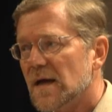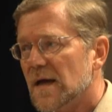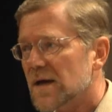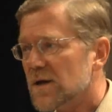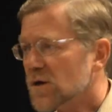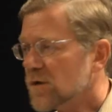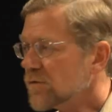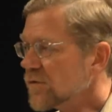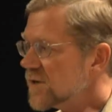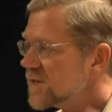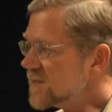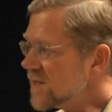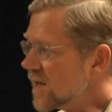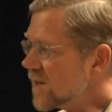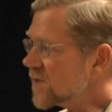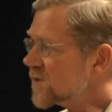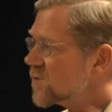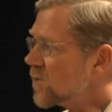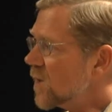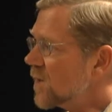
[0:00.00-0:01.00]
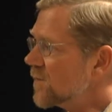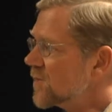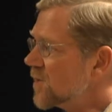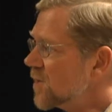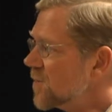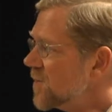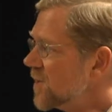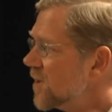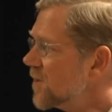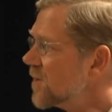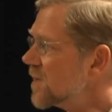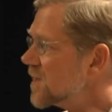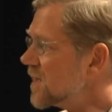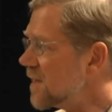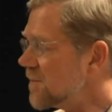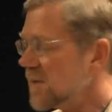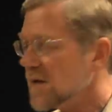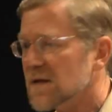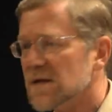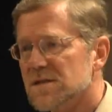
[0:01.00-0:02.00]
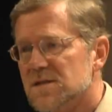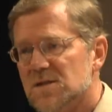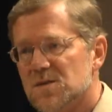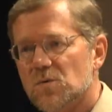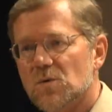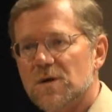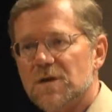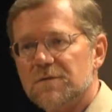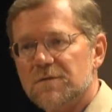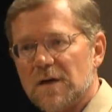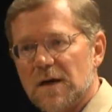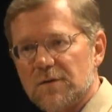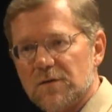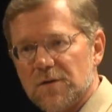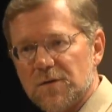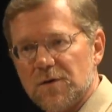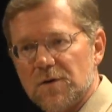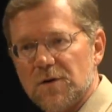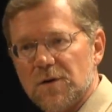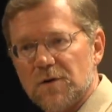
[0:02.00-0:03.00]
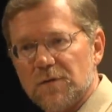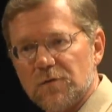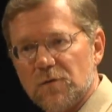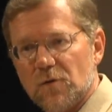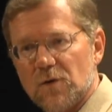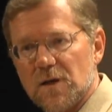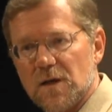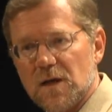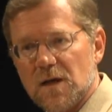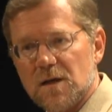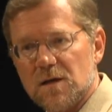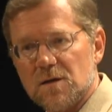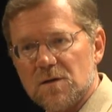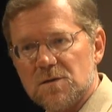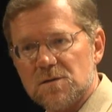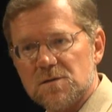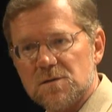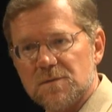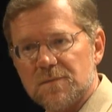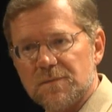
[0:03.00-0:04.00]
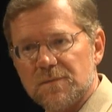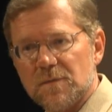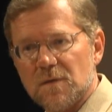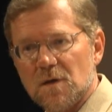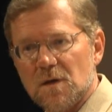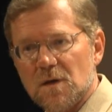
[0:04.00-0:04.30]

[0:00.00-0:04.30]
And over a 10 or 12 year period, they may get to 25 or 30 or 40 acres.